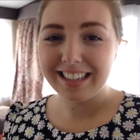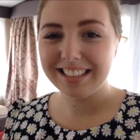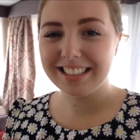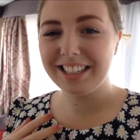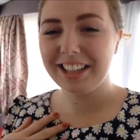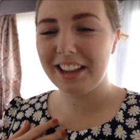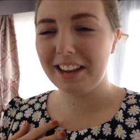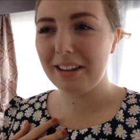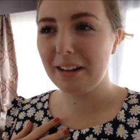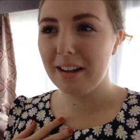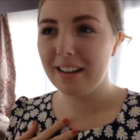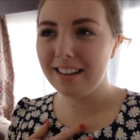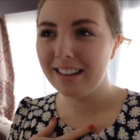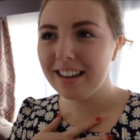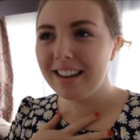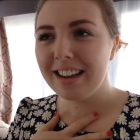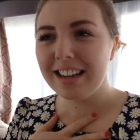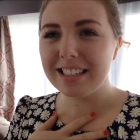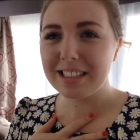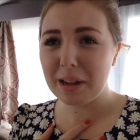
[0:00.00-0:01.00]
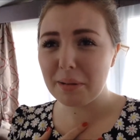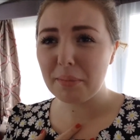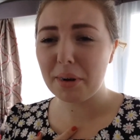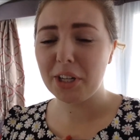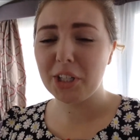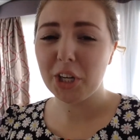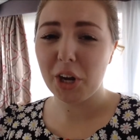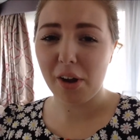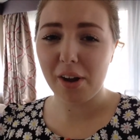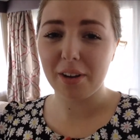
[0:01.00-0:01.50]
It's like it's like
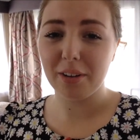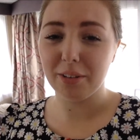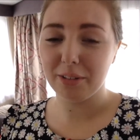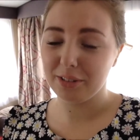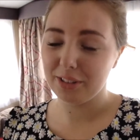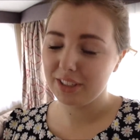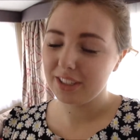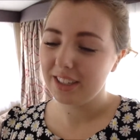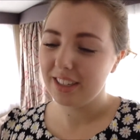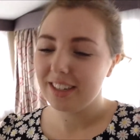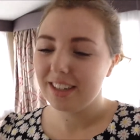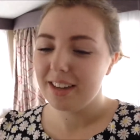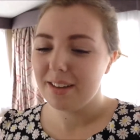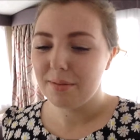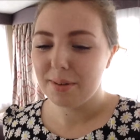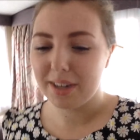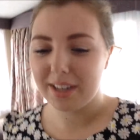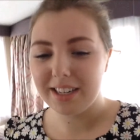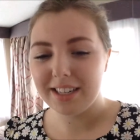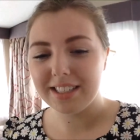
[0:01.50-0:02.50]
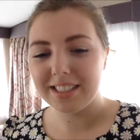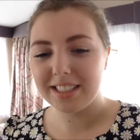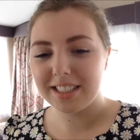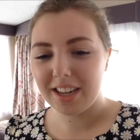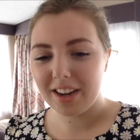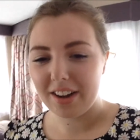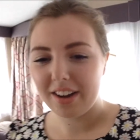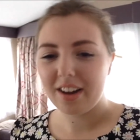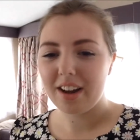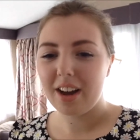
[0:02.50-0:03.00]
my child because
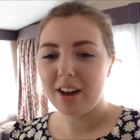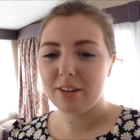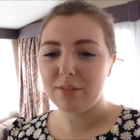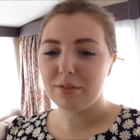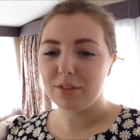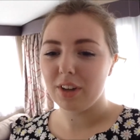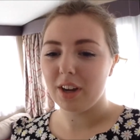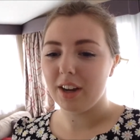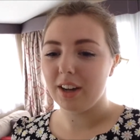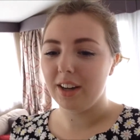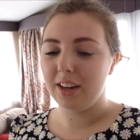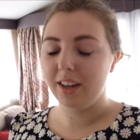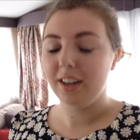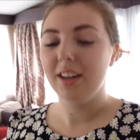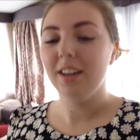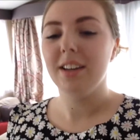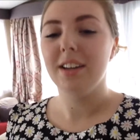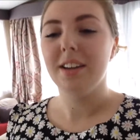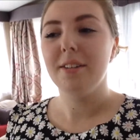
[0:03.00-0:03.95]
I've done